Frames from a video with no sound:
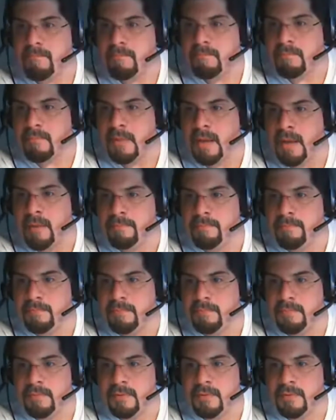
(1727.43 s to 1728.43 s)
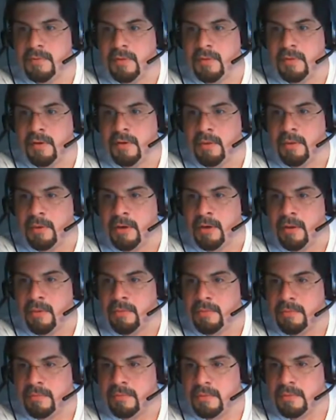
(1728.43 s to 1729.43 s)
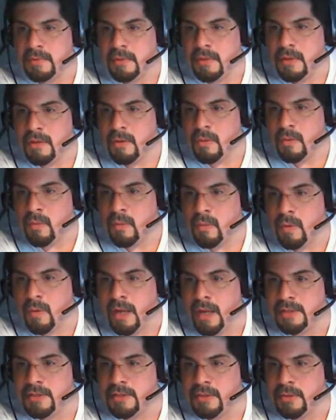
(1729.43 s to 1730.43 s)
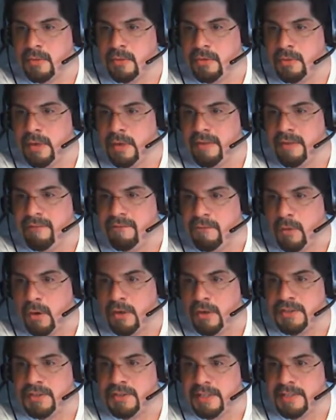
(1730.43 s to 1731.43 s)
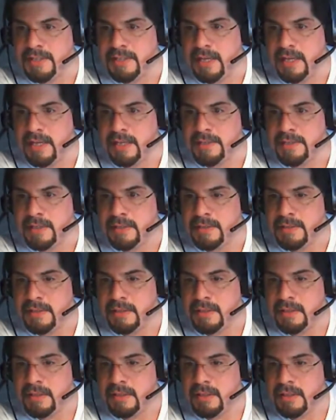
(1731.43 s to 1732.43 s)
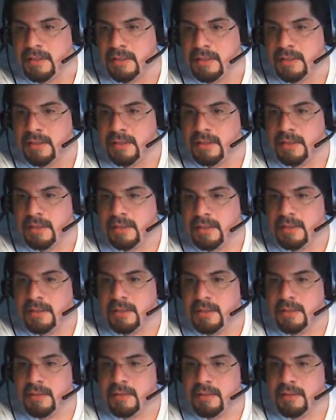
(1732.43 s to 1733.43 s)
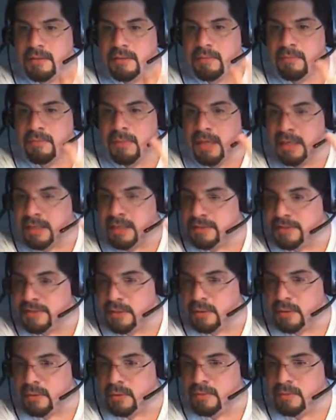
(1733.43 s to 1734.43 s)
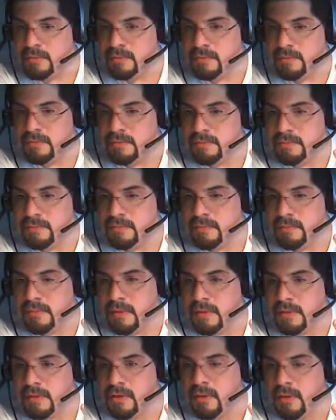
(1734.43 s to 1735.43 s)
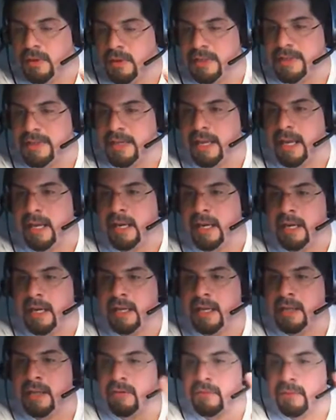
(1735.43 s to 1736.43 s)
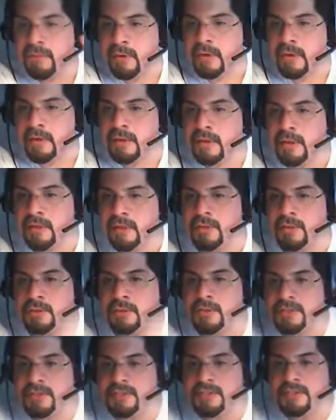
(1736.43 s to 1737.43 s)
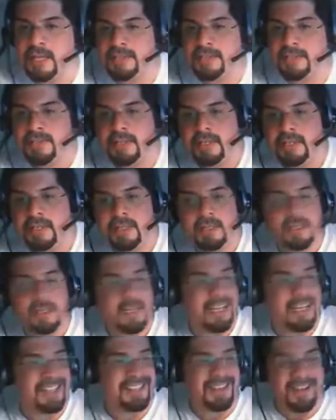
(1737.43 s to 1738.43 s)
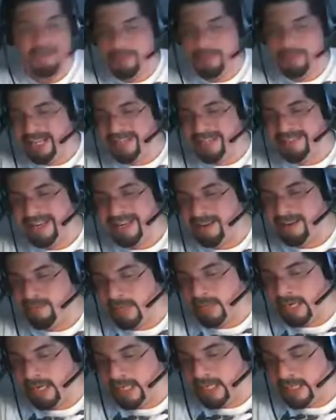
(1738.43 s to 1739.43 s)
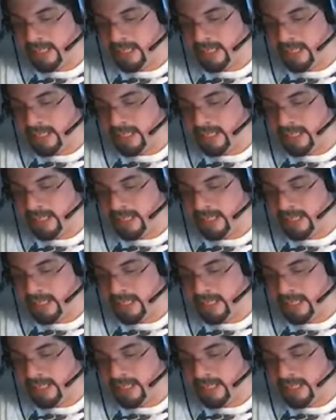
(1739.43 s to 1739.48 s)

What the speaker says: Yep. So here we go. 1, 2, 3, 4 successes. -2. So he's again hitting you for 2 success. That's going to be a second midi.